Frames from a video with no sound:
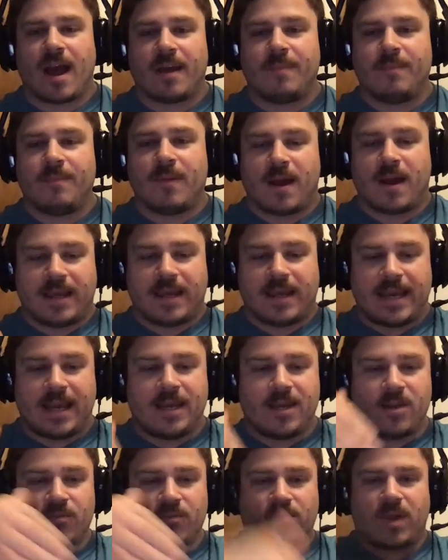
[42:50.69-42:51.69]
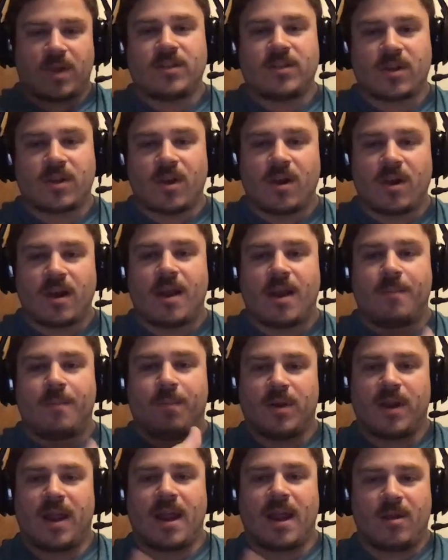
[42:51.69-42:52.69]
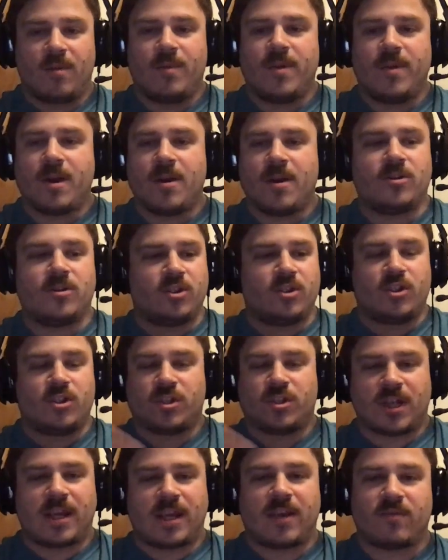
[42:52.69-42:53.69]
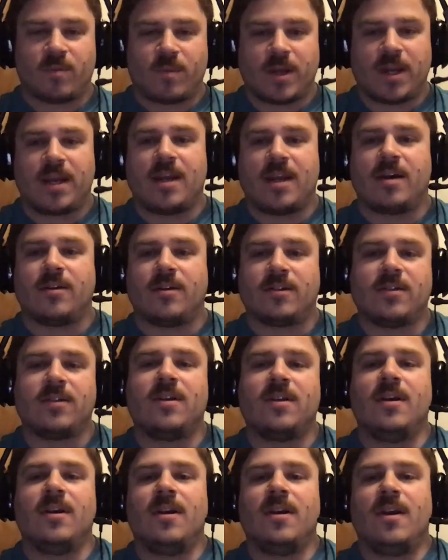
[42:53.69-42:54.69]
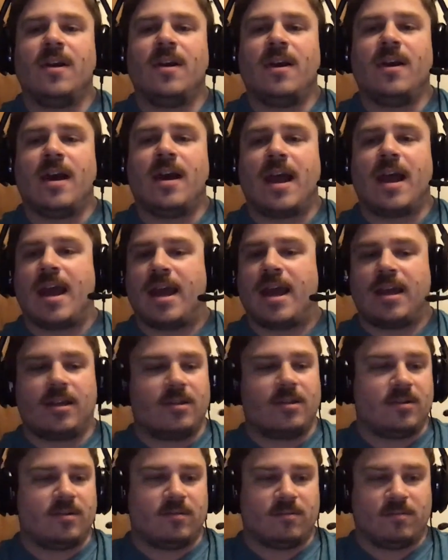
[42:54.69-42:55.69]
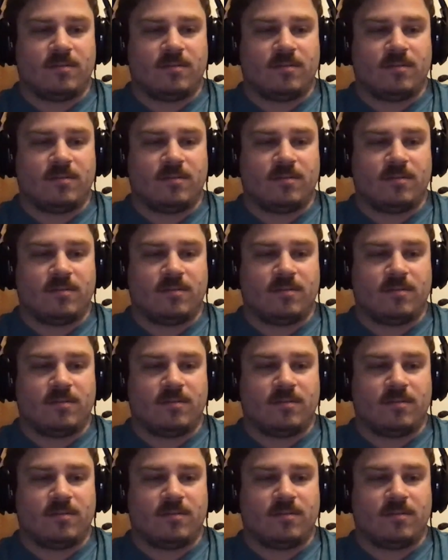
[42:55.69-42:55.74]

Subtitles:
I get in a race car, I put a helmet on just like everybody else, and